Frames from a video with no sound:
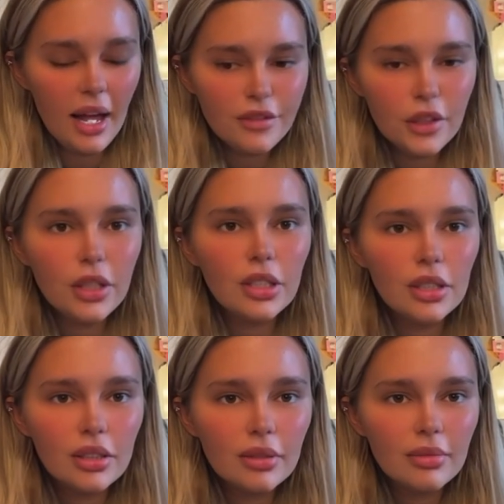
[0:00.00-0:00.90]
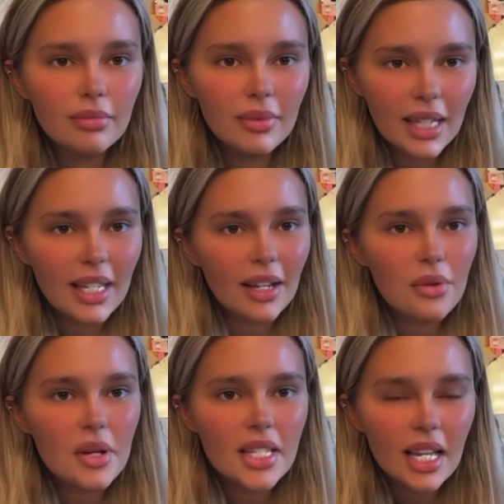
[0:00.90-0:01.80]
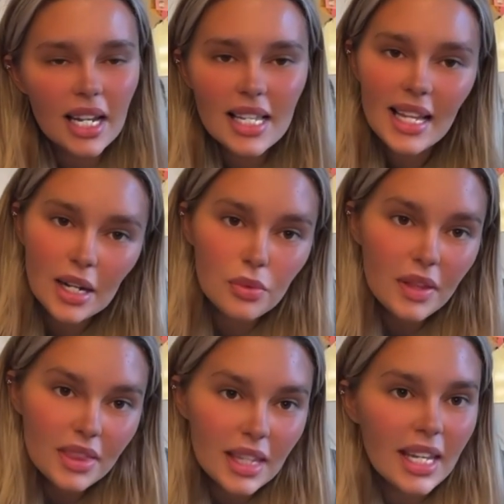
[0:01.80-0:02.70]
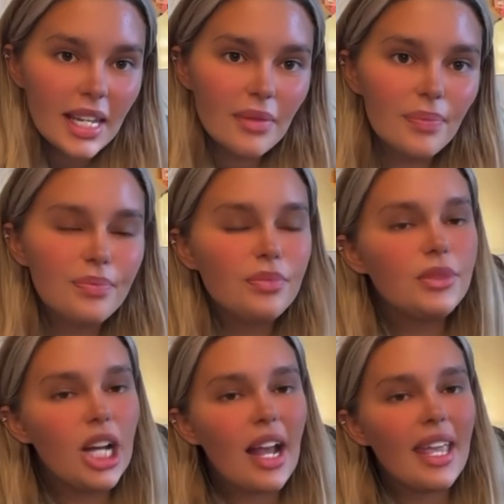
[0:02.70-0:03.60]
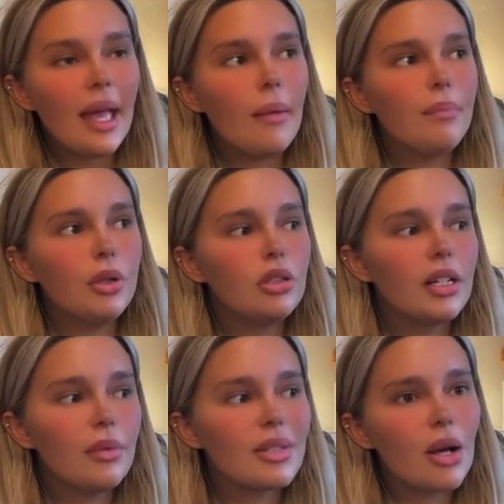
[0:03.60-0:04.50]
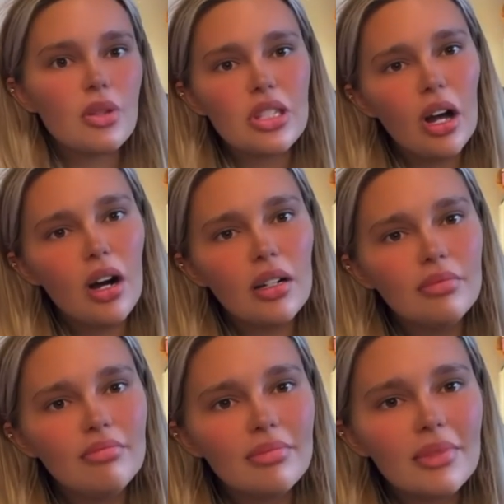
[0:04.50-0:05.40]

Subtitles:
I thought Ego was gonna send with the jacket, but it was out of stock.